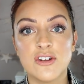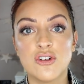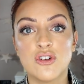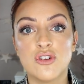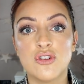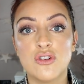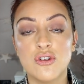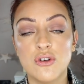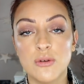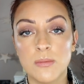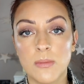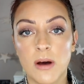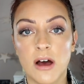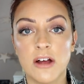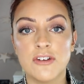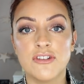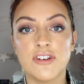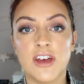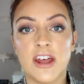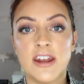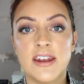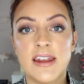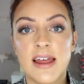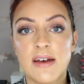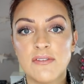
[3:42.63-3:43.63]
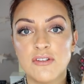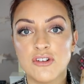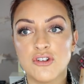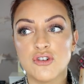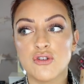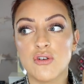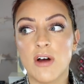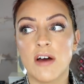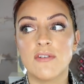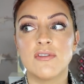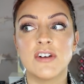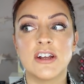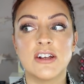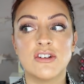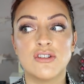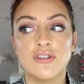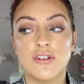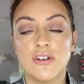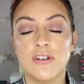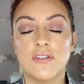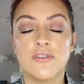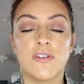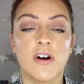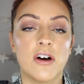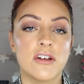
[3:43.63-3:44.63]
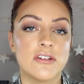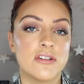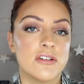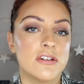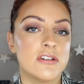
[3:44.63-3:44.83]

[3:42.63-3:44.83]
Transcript: too much and never traveling too fast